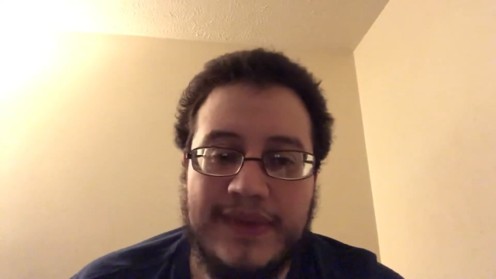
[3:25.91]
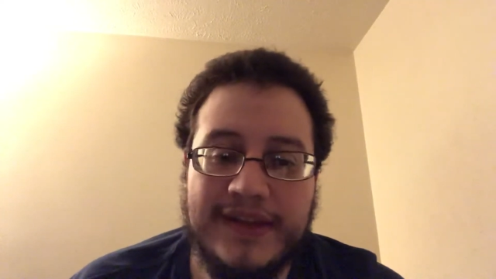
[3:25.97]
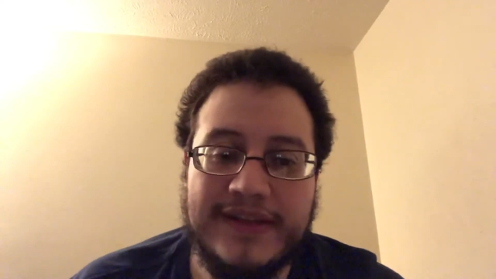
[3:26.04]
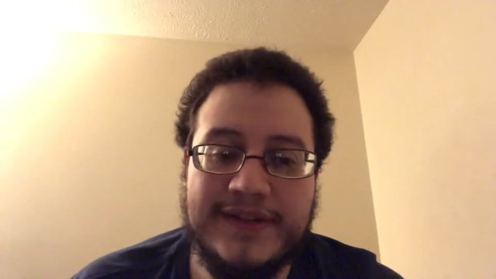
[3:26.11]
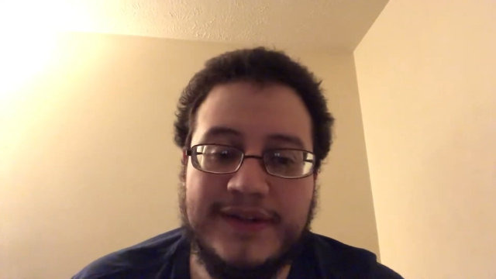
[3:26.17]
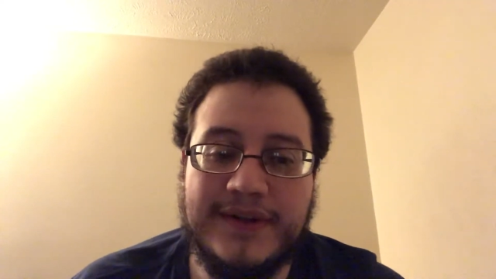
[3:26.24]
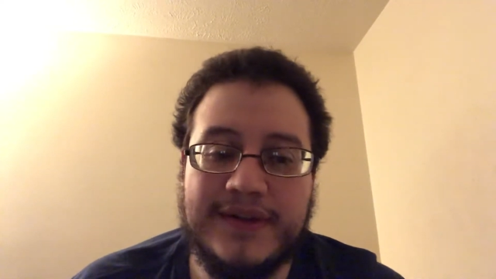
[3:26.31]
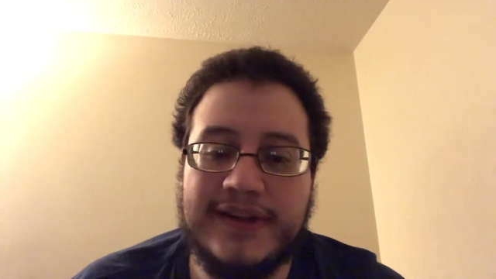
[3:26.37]

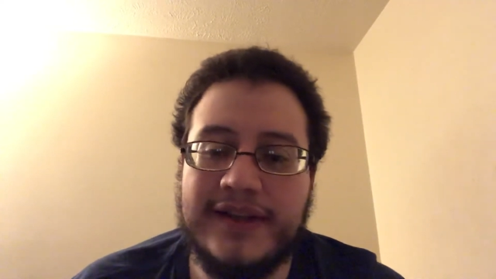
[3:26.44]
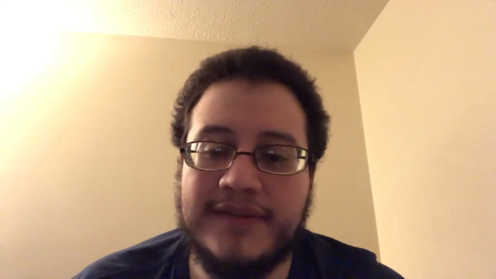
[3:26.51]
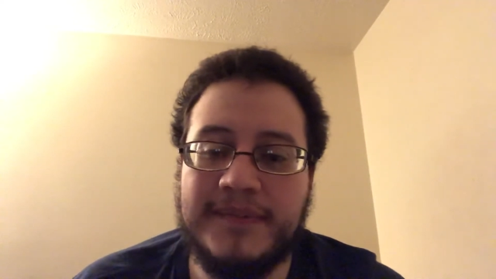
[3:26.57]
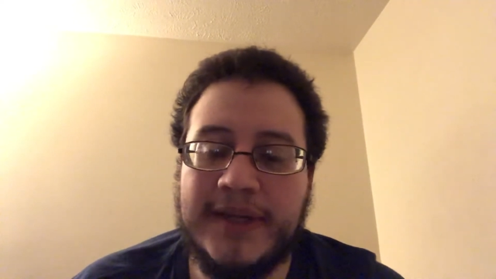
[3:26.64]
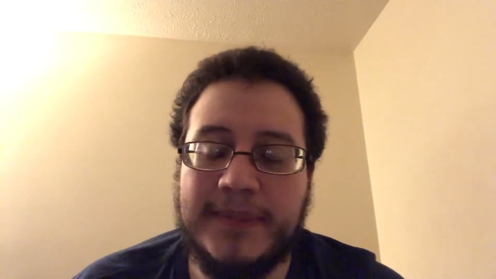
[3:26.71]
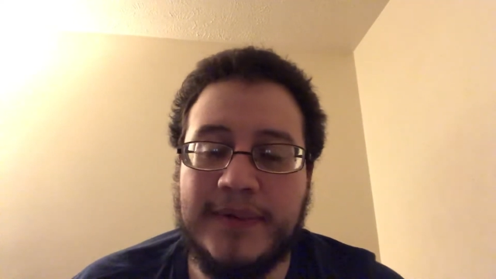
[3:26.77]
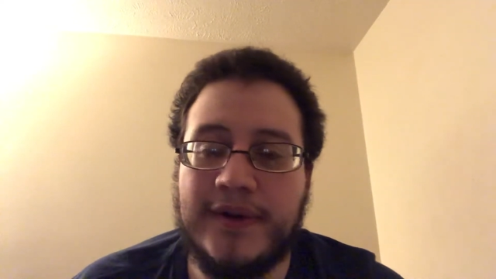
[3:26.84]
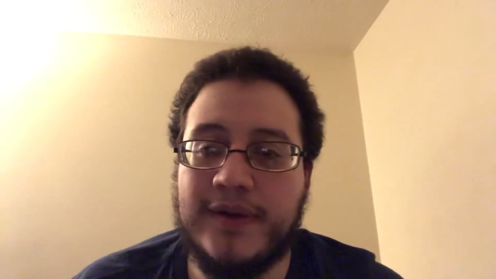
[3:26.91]
Because, there's
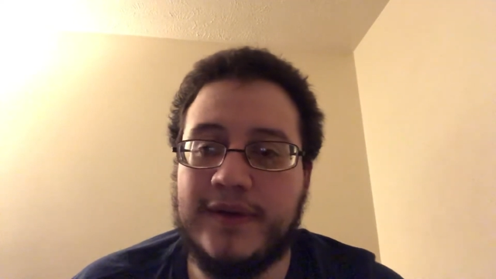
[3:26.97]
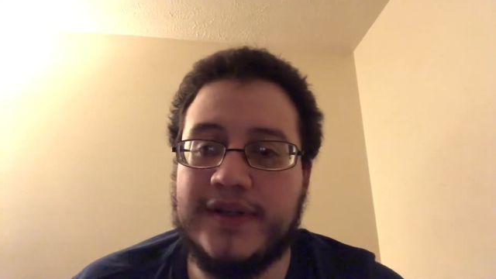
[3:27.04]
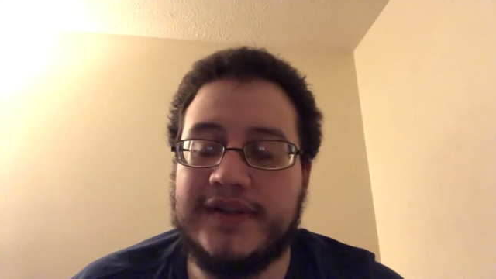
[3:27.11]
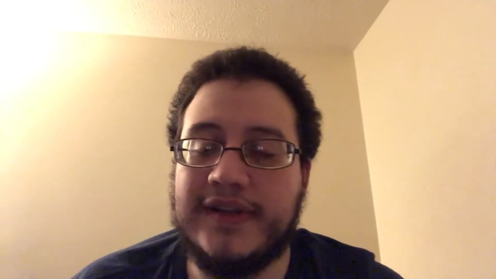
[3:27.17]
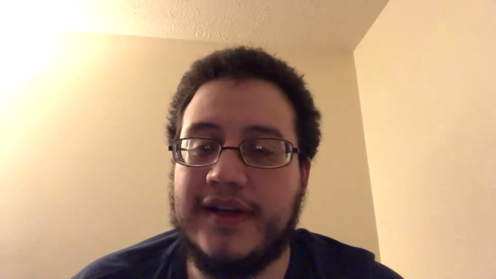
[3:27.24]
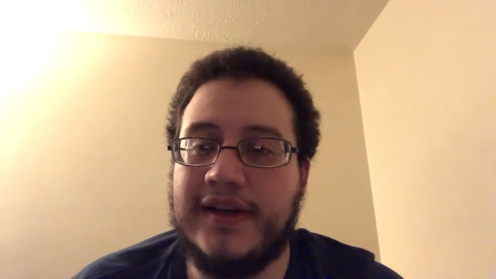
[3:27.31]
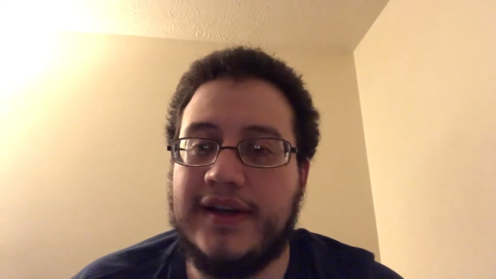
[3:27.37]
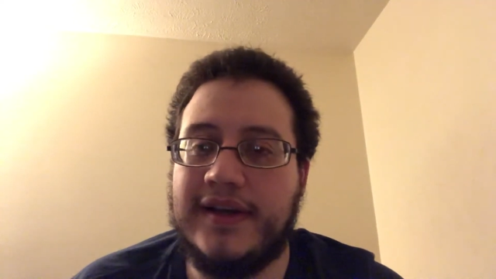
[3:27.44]
people always,
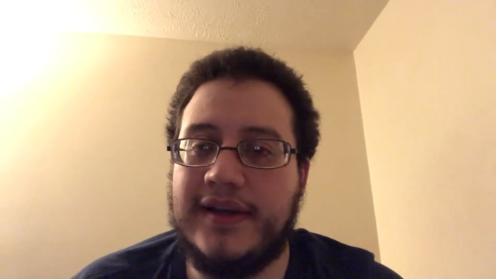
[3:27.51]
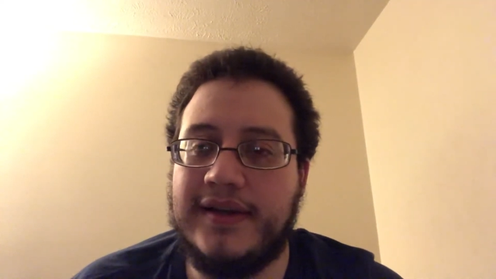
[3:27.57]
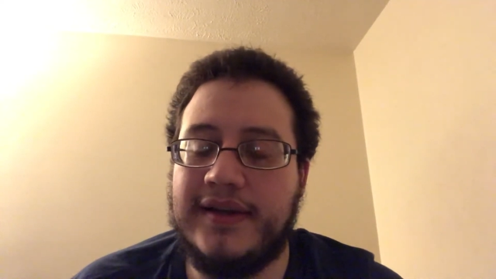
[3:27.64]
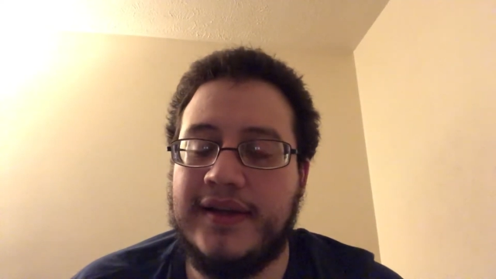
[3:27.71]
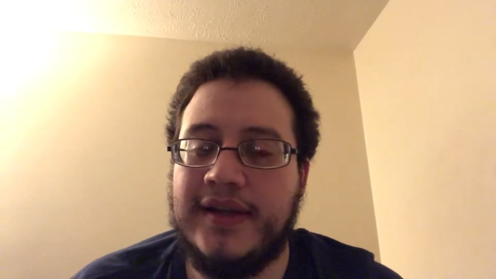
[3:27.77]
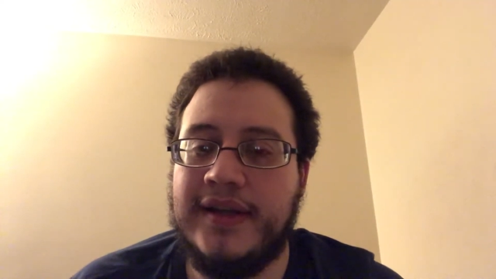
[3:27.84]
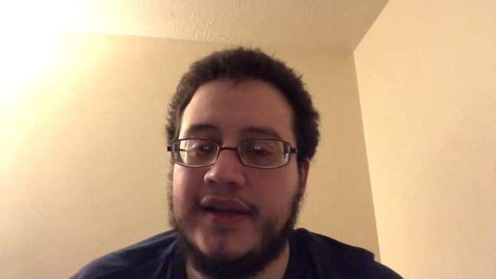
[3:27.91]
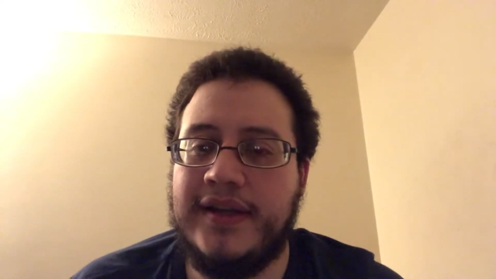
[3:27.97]

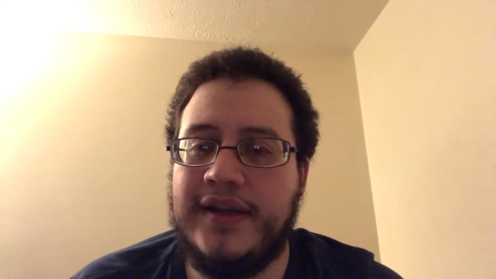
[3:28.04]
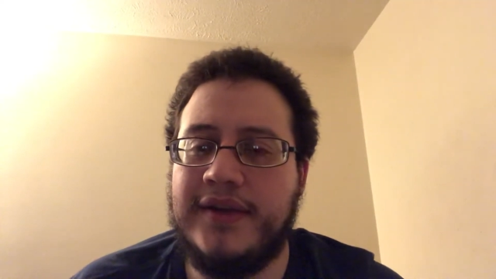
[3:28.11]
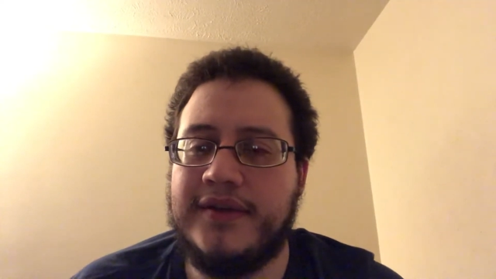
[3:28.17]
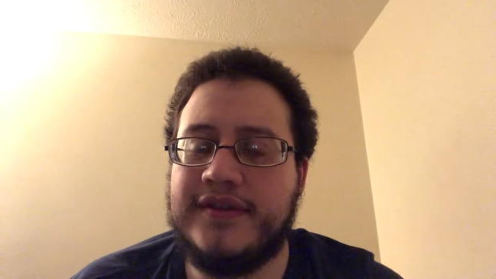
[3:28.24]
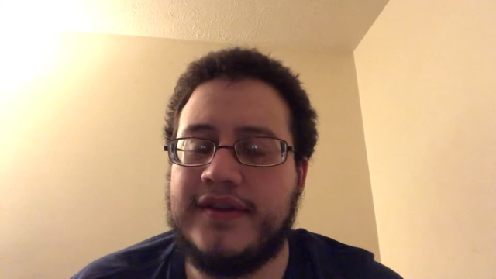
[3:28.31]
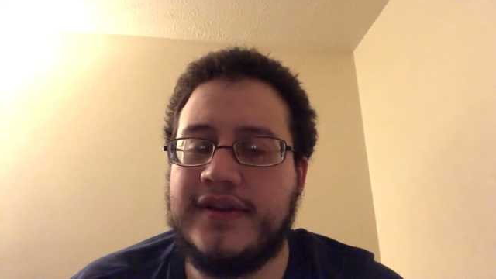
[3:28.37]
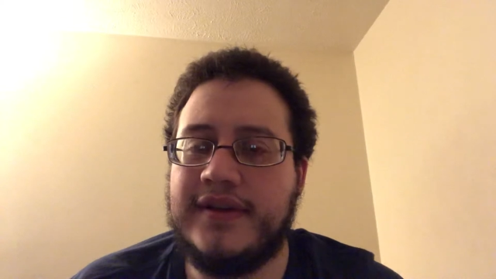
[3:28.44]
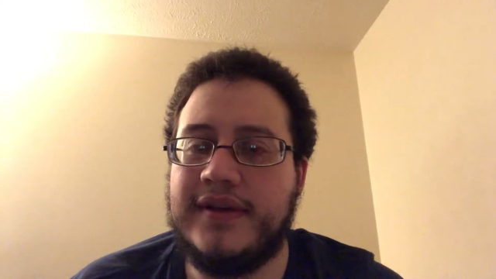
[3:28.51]

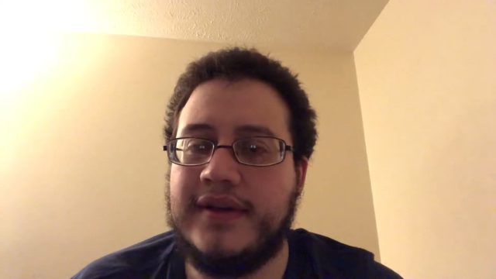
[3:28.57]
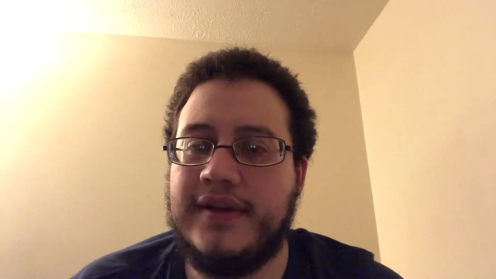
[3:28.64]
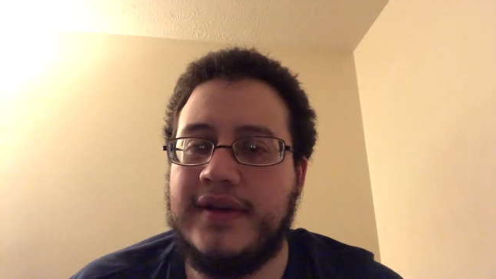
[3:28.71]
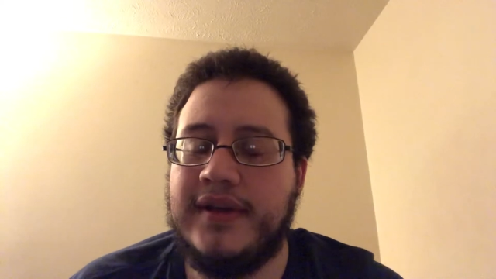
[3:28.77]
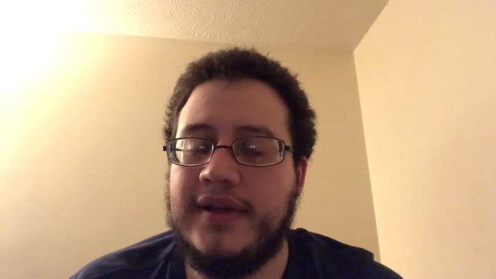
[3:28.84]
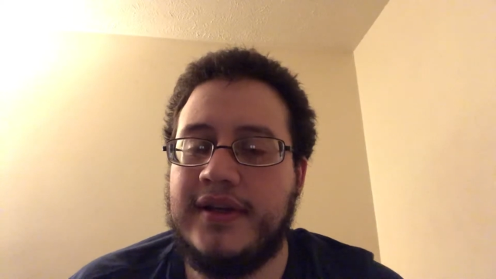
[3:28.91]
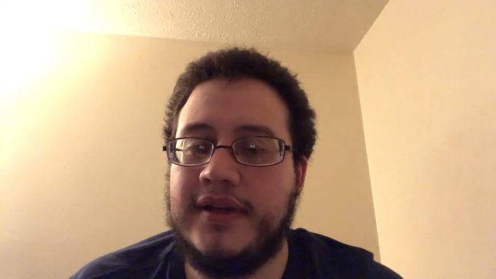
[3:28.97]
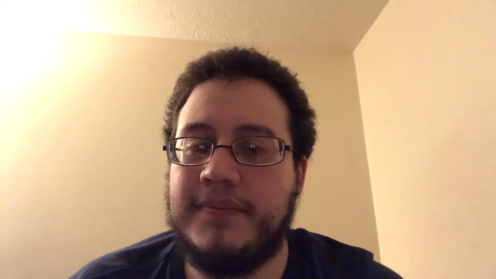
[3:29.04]
you're
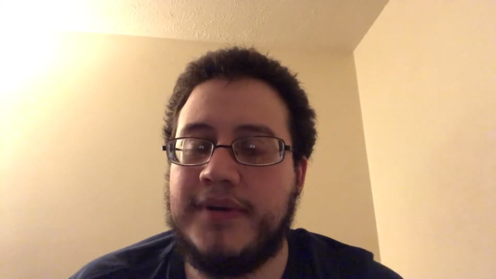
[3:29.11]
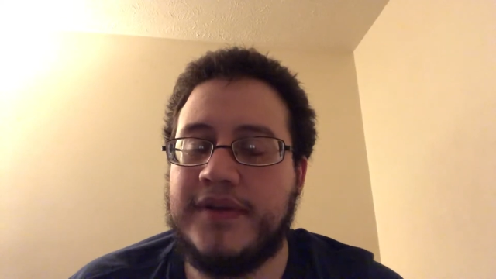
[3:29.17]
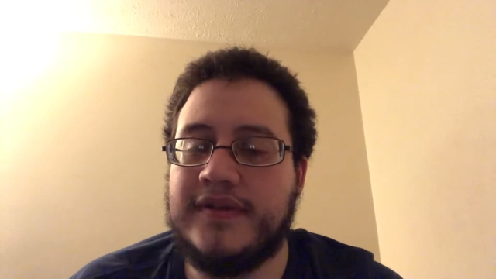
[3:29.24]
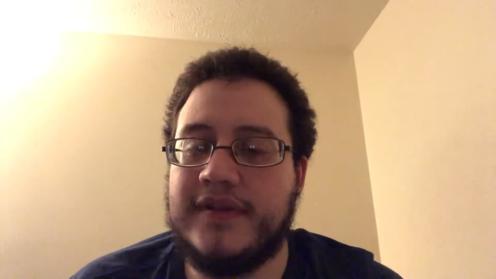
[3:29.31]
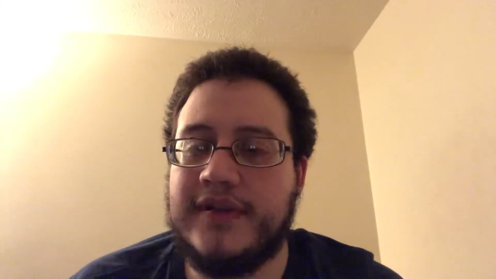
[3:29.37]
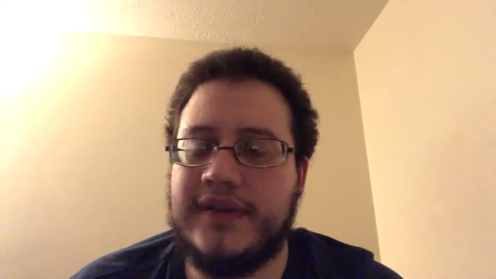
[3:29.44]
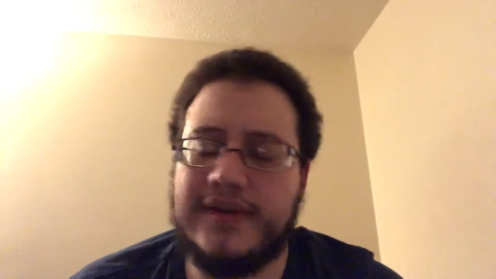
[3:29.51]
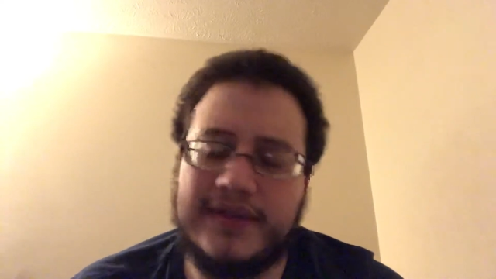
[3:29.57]

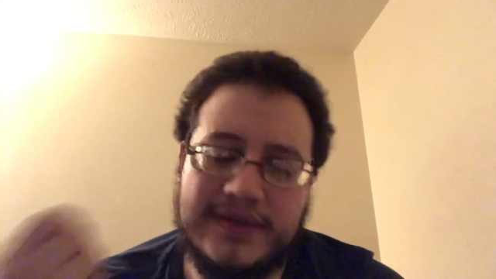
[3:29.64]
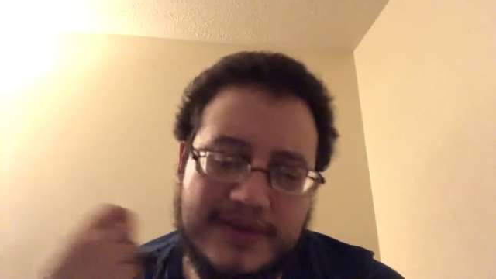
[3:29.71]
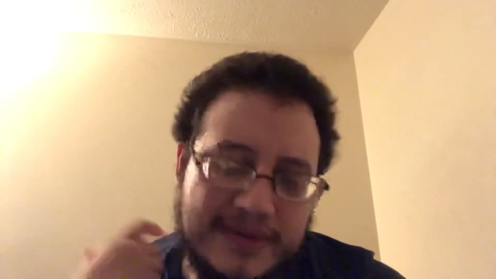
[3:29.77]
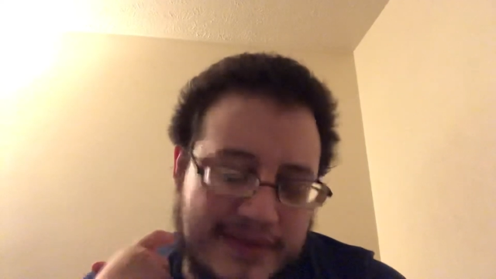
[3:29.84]
supposed to,